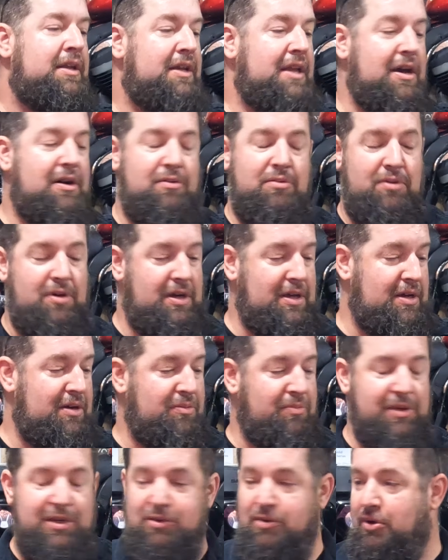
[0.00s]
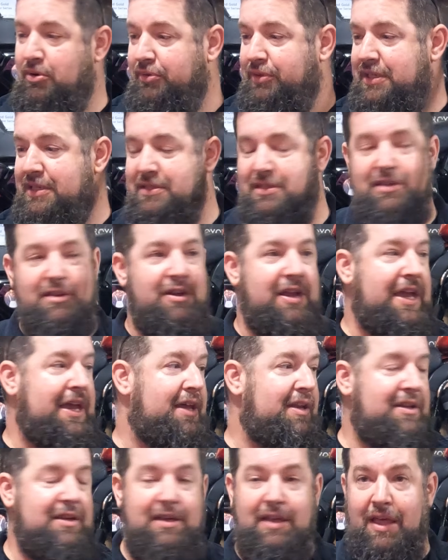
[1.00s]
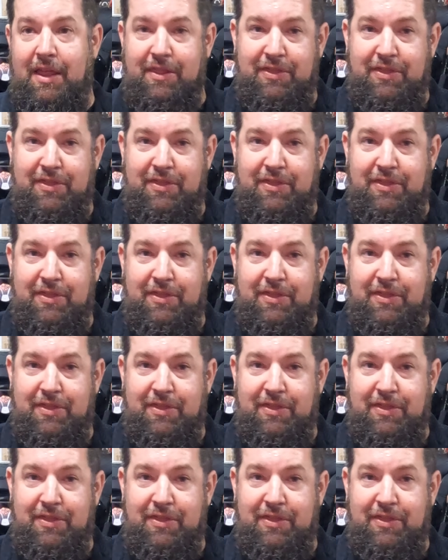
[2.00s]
Now, when you hold these in your hand,